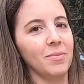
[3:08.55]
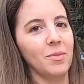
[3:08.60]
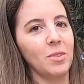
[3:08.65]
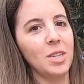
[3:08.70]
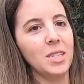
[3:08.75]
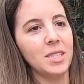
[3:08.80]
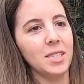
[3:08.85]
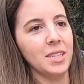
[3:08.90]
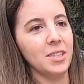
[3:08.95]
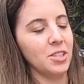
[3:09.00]

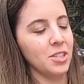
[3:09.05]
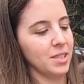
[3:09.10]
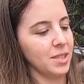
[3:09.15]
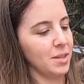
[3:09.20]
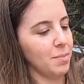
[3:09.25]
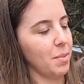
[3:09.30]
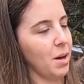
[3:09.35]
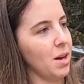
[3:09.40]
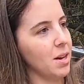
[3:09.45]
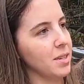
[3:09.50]
What is it,
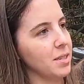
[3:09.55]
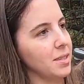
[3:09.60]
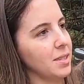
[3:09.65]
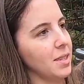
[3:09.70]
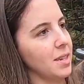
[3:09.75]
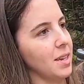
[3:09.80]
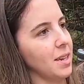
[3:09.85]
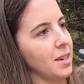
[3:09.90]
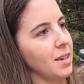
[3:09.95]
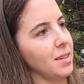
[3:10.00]
just a box
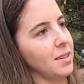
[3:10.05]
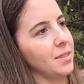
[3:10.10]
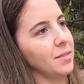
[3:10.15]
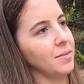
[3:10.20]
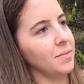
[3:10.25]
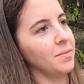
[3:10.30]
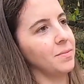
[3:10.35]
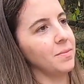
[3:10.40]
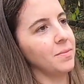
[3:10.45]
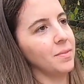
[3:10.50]
in here?
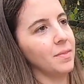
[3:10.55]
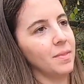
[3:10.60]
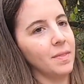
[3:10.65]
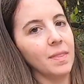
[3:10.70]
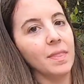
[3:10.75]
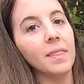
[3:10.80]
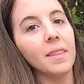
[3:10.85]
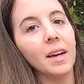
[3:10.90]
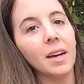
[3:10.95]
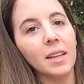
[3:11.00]

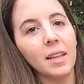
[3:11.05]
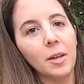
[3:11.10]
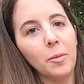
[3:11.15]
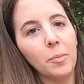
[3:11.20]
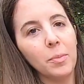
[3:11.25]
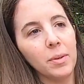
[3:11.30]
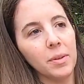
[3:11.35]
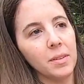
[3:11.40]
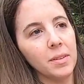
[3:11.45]
The clip?